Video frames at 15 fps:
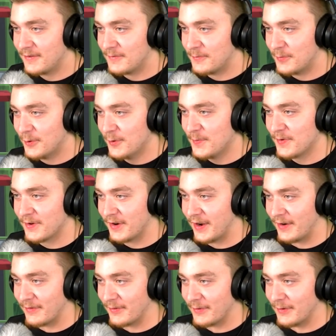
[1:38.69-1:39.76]
I'm pooping on
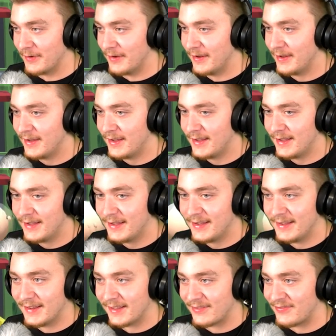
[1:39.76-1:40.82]
everyone.
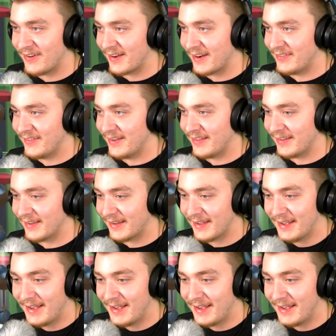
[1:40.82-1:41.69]
This is fucking amazing.